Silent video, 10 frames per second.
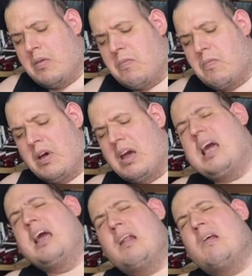But
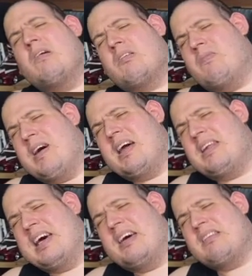it looks
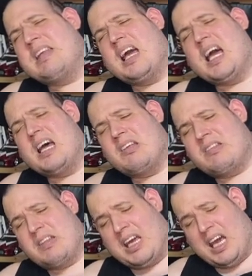fantastic. It
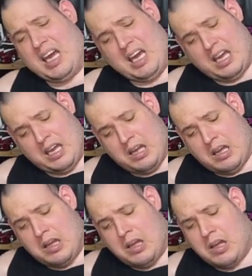has the
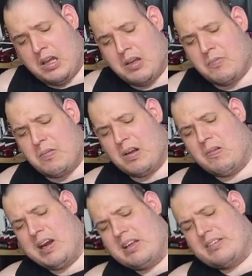Blue
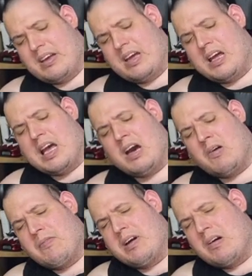Ranger
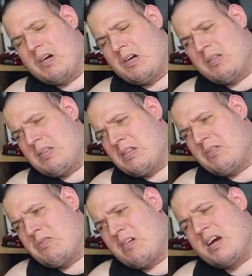helmet on the
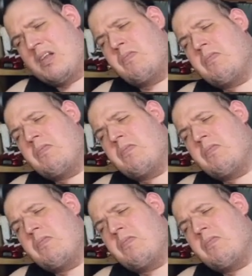front,